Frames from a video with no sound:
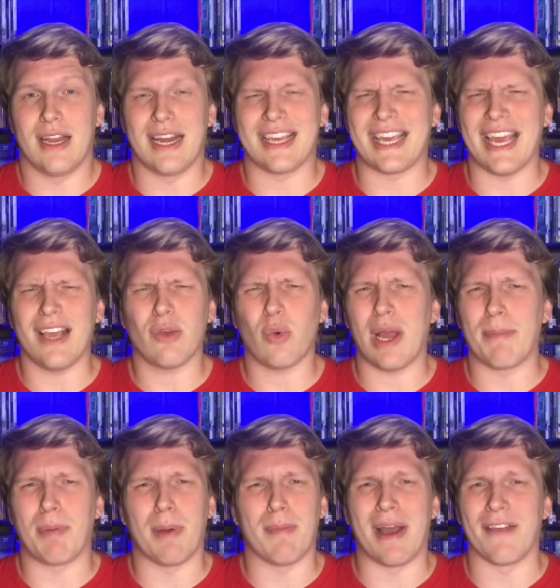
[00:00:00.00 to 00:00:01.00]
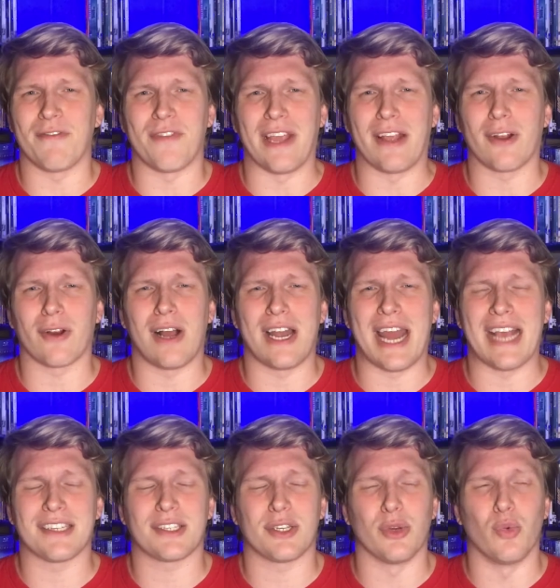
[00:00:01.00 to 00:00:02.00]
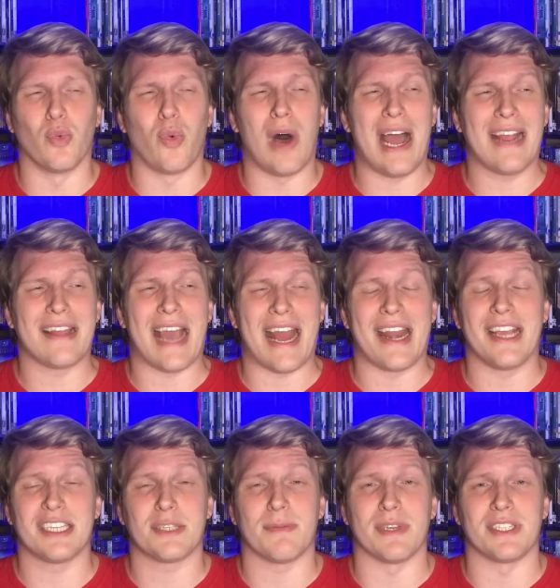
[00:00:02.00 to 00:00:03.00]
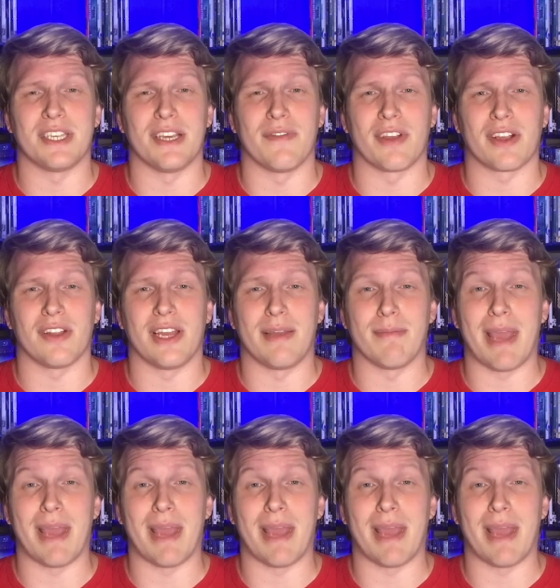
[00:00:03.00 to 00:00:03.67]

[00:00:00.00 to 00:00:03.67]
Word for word: and I can't quite put my finger on as to why that is specifically.